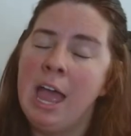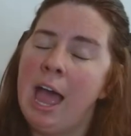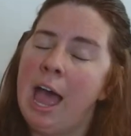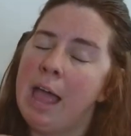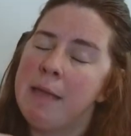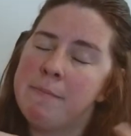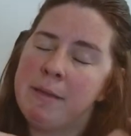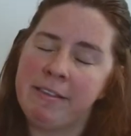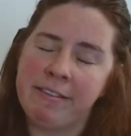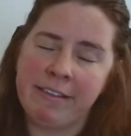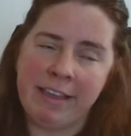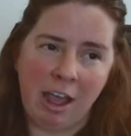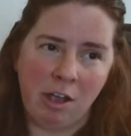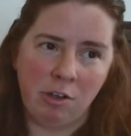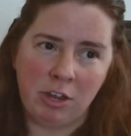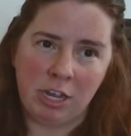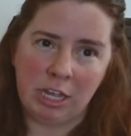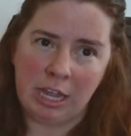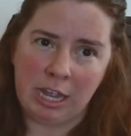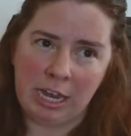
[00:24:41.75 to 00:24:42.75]
I
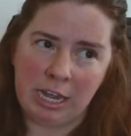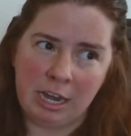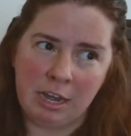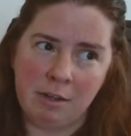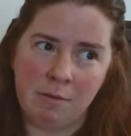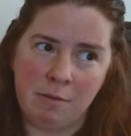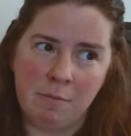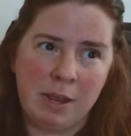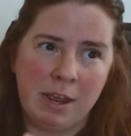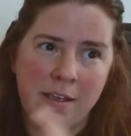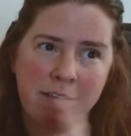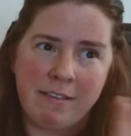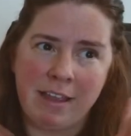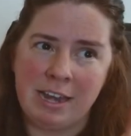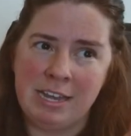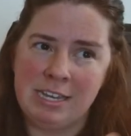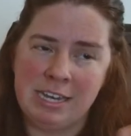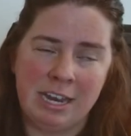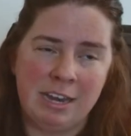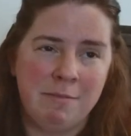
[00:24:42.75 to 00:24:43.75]
miscalculated because I
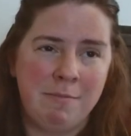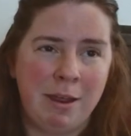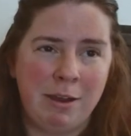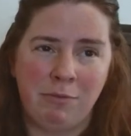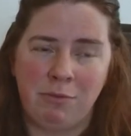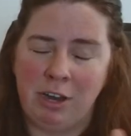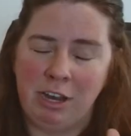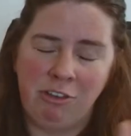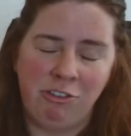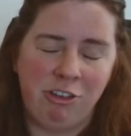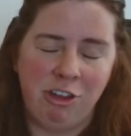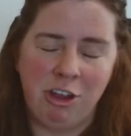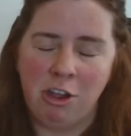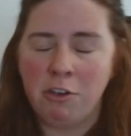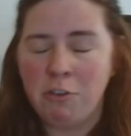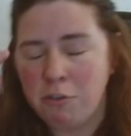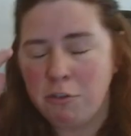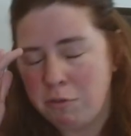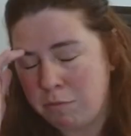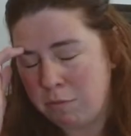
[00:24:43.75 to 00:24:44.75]
did my
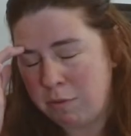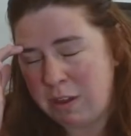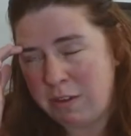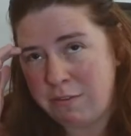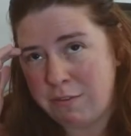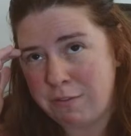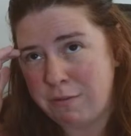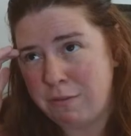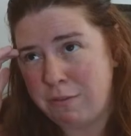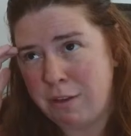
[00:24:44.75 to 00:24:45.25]
ratios even